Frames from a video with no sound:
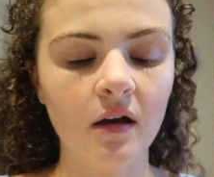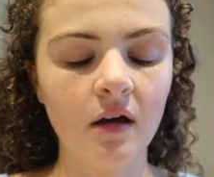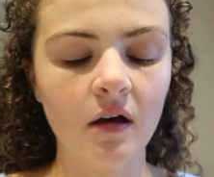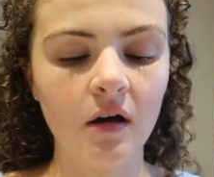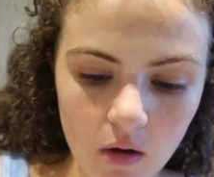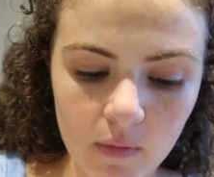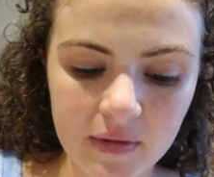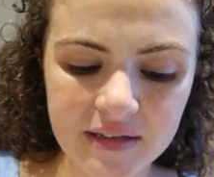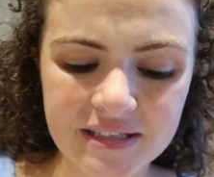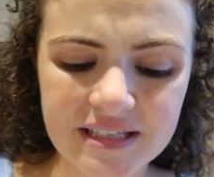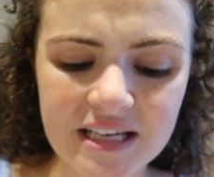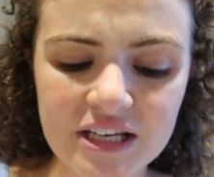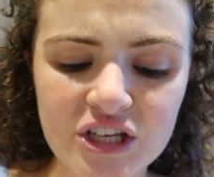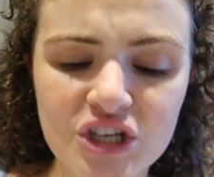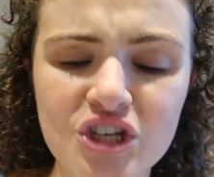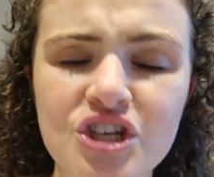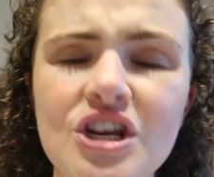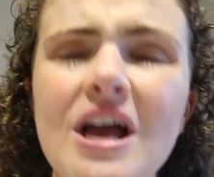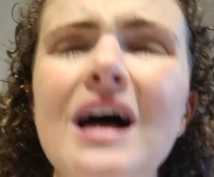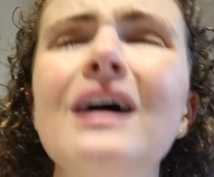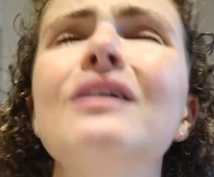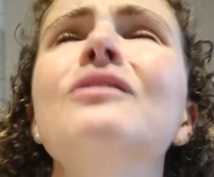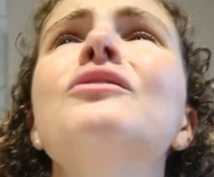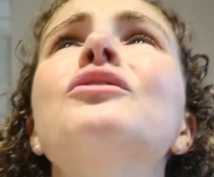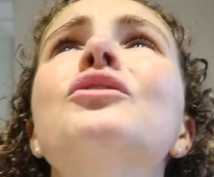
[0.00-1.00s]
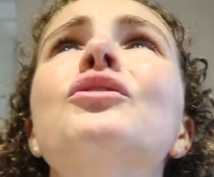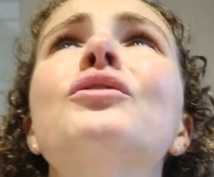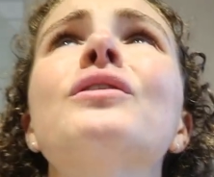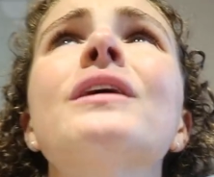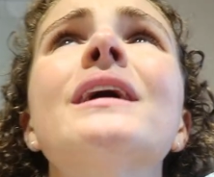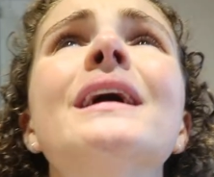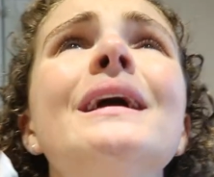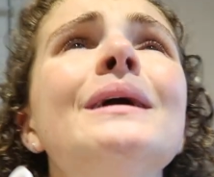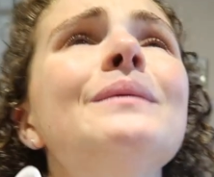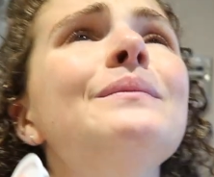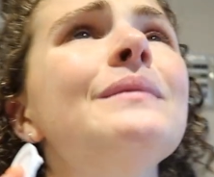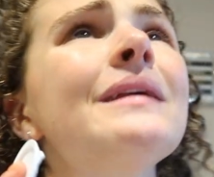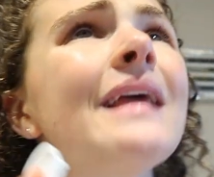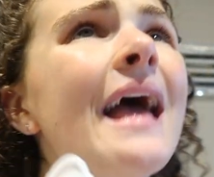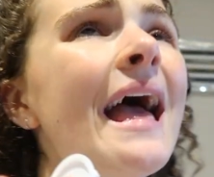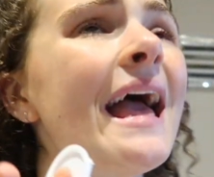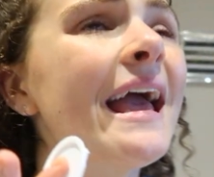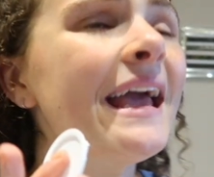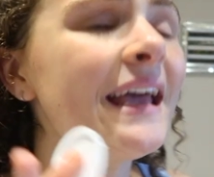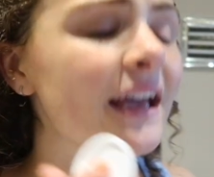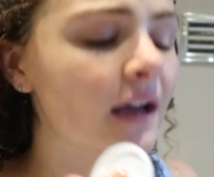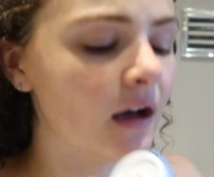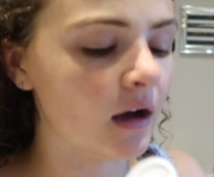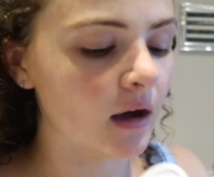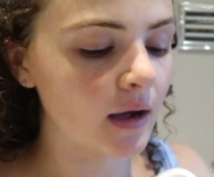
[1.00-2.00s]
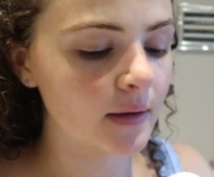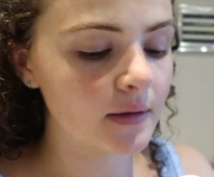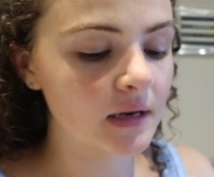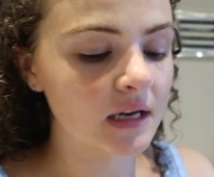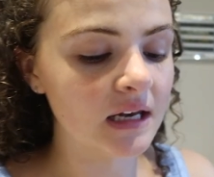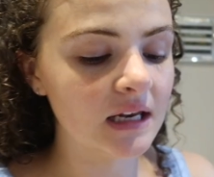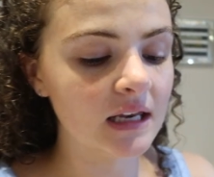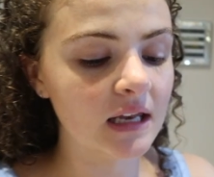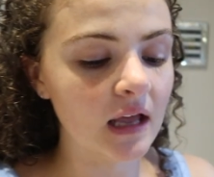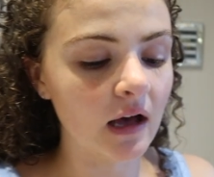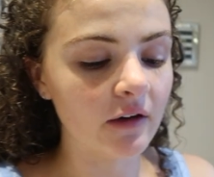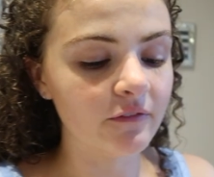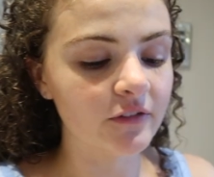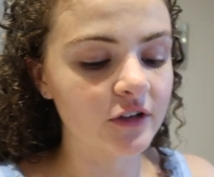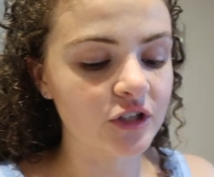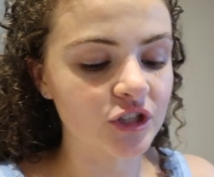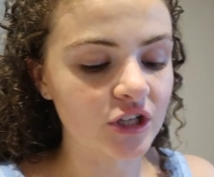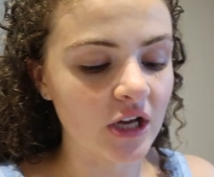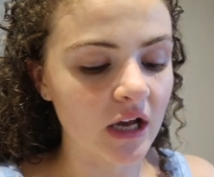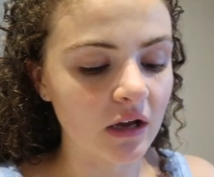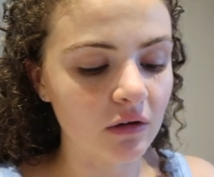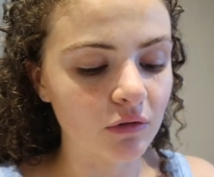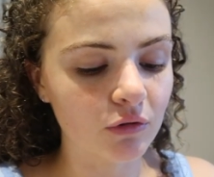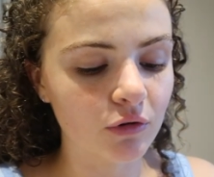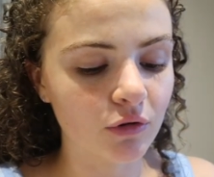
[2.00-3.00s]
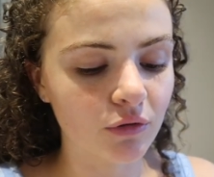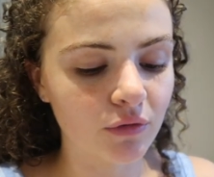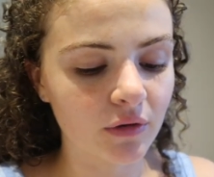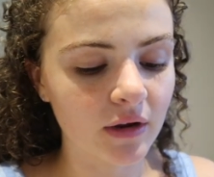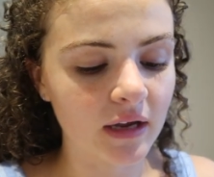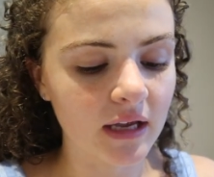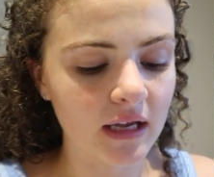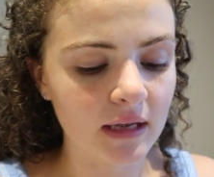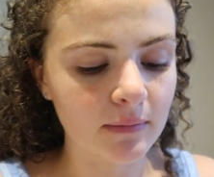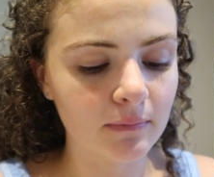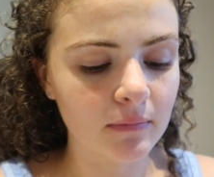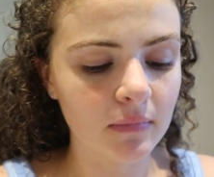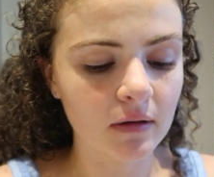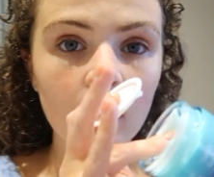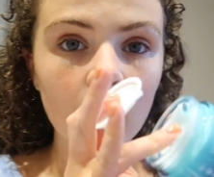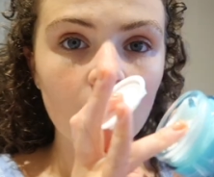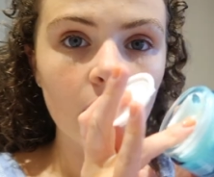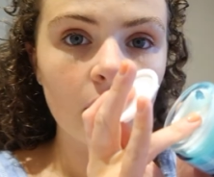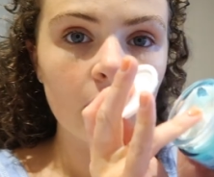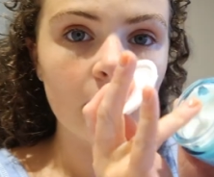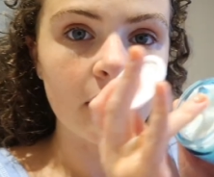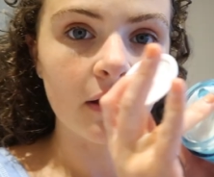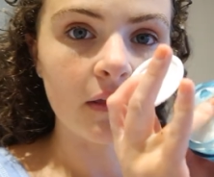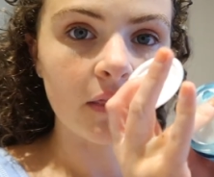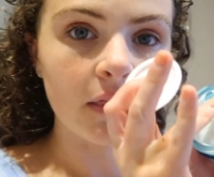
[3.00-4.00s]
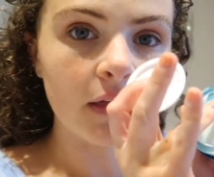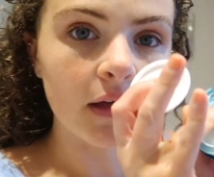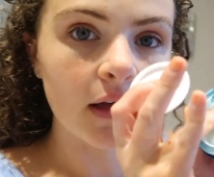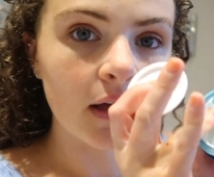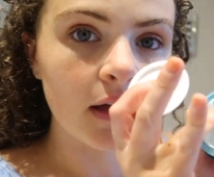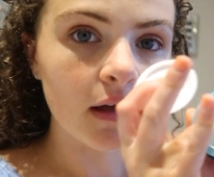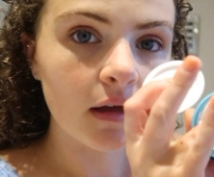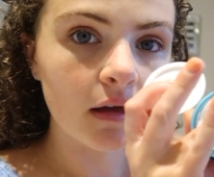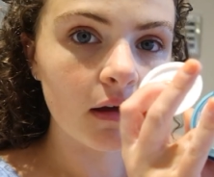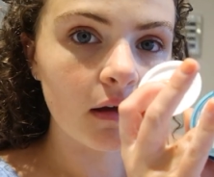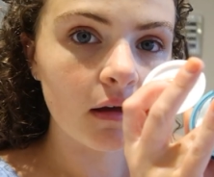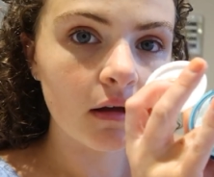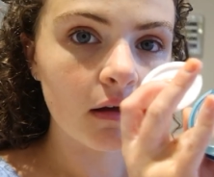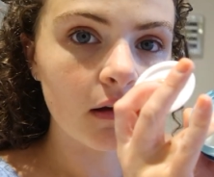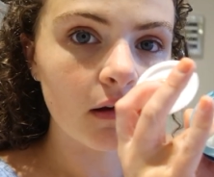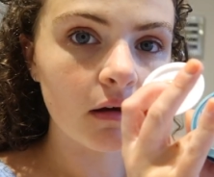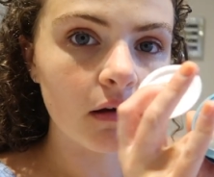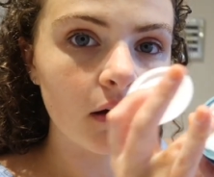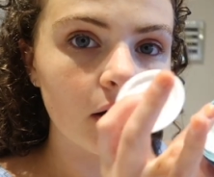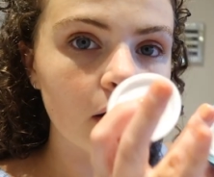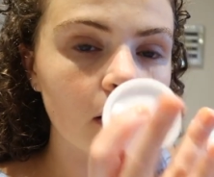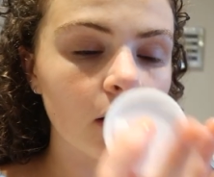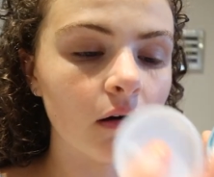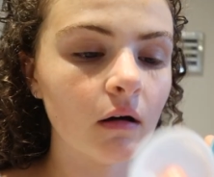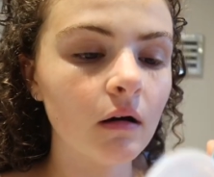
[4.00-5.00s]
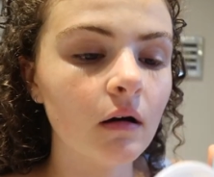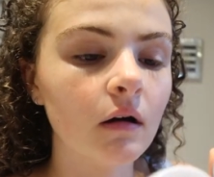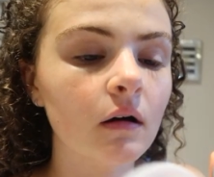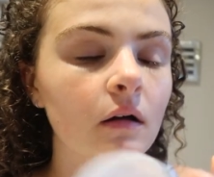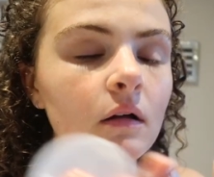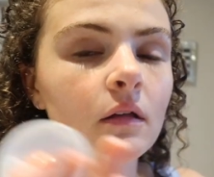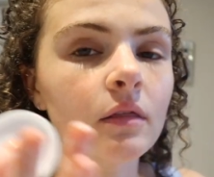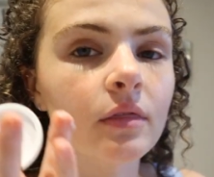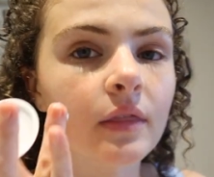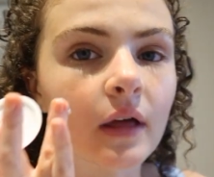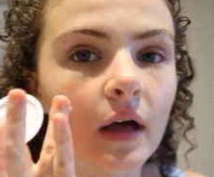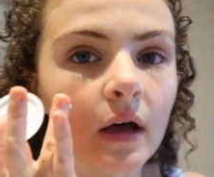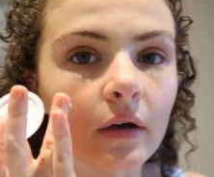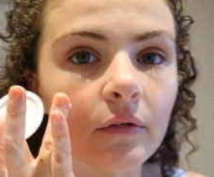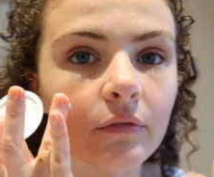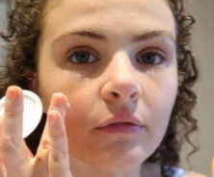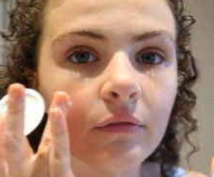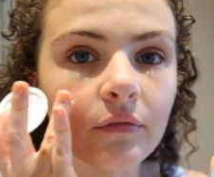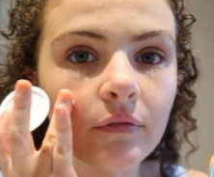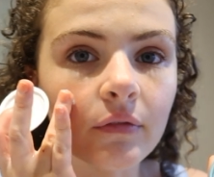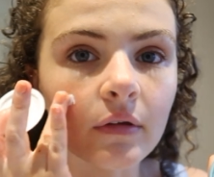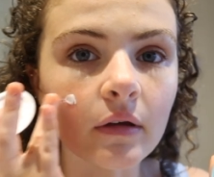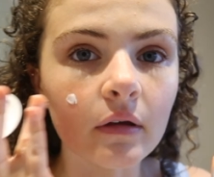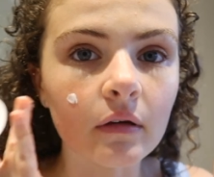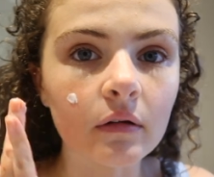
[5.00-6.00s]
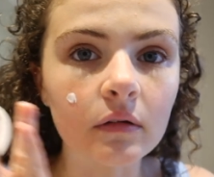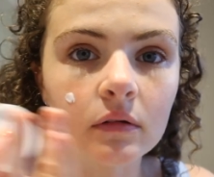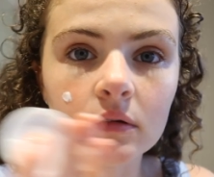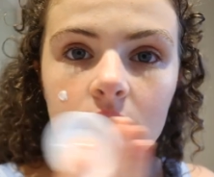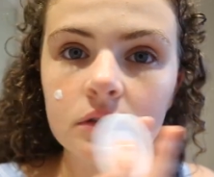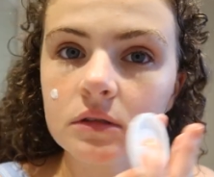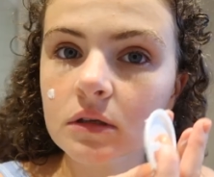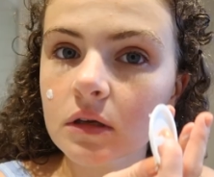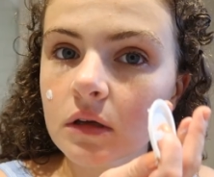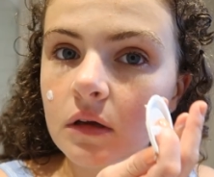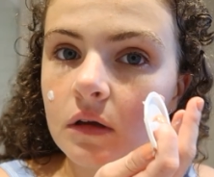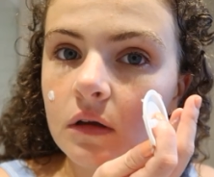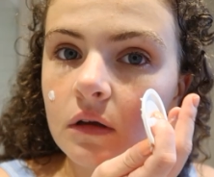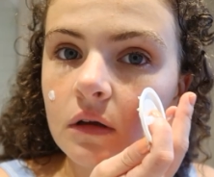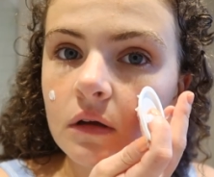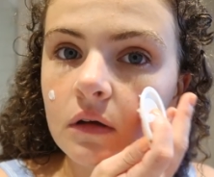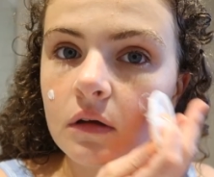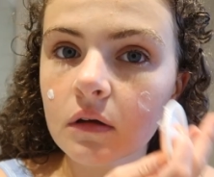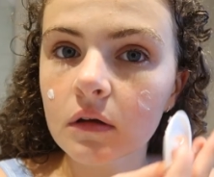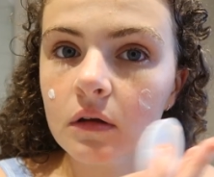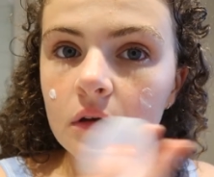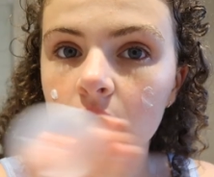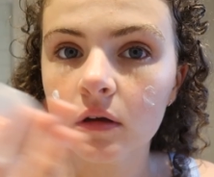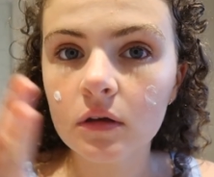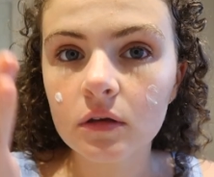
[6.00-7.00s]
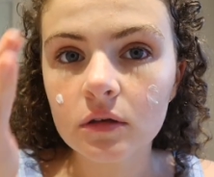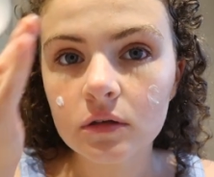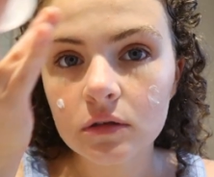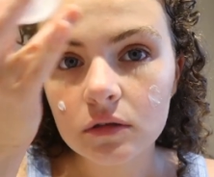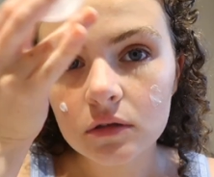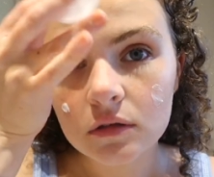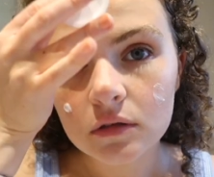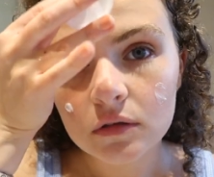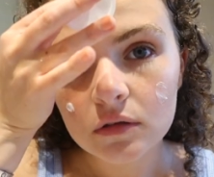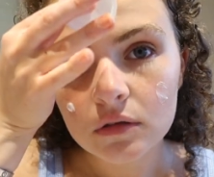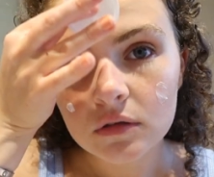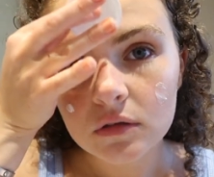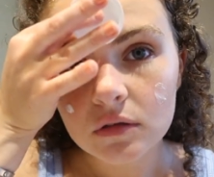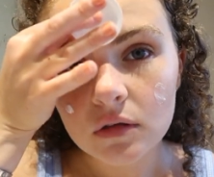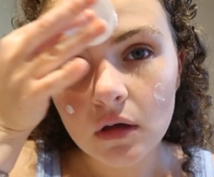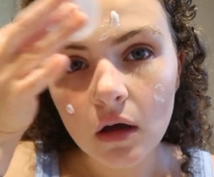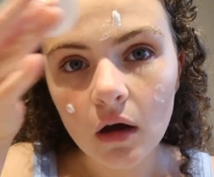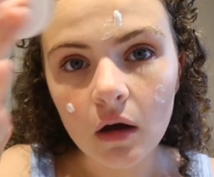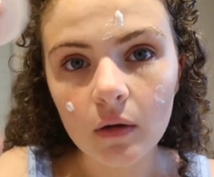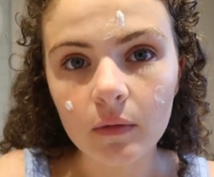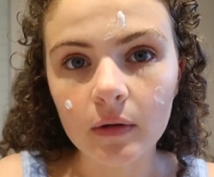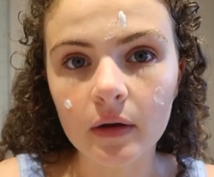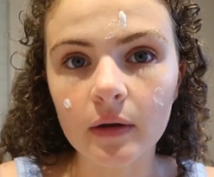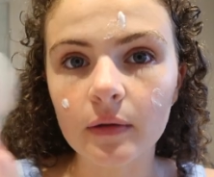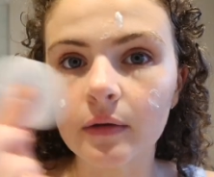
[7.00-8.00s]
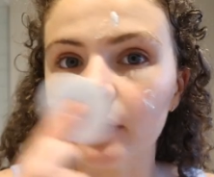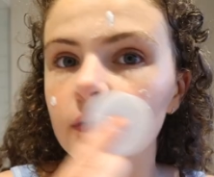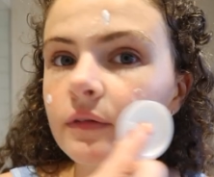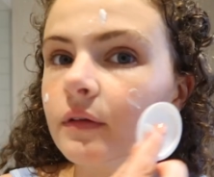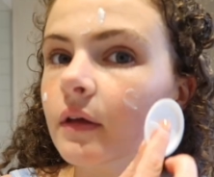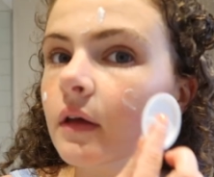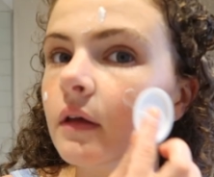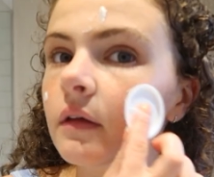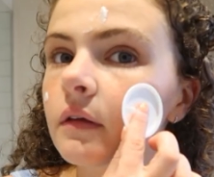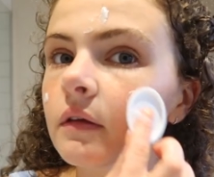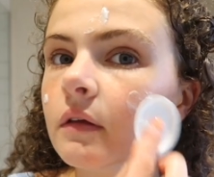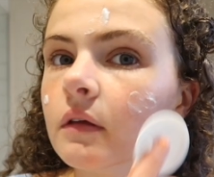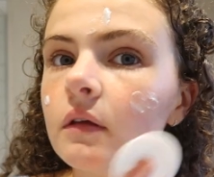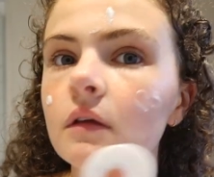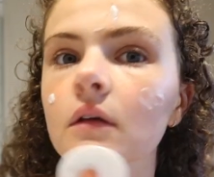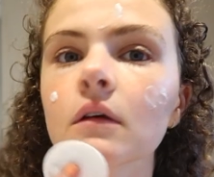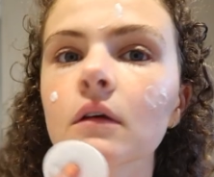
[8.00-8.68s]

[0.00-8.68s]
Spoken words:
Oh, it's a gel cream. Yay. I love a gel cream. Look at that. Oh, that feels so... I'm gonna use this.